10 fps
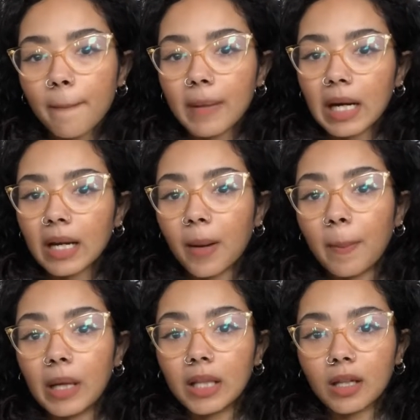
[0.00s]
by
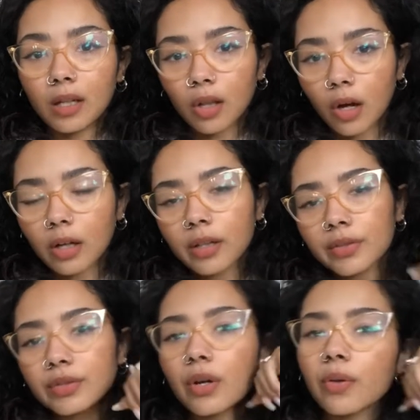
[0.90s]
Emilia Clarke.
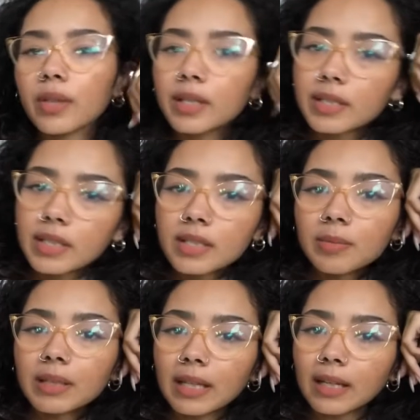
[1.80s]
So this is the
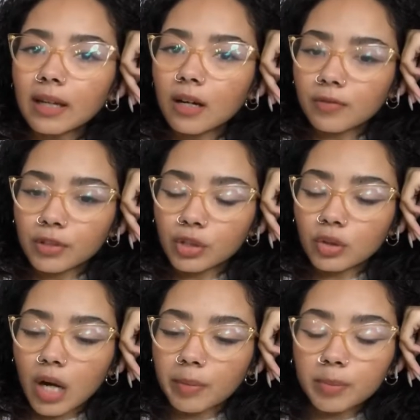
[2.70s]
beginning of a new
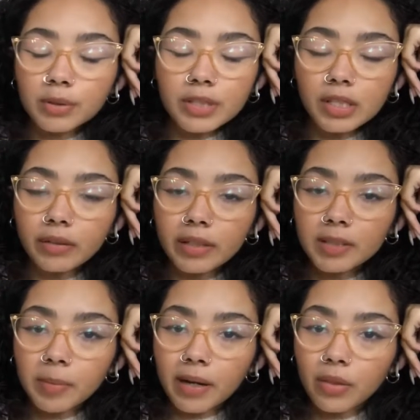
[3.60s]
comic book series
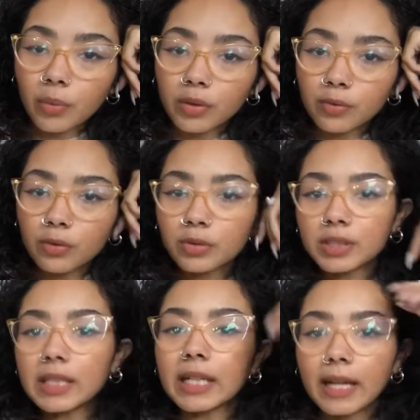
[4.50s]
by the wonderful,
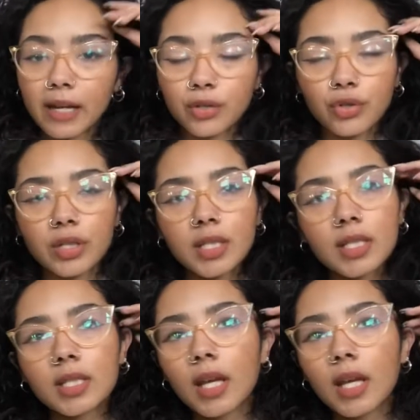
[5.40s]
stunning actress.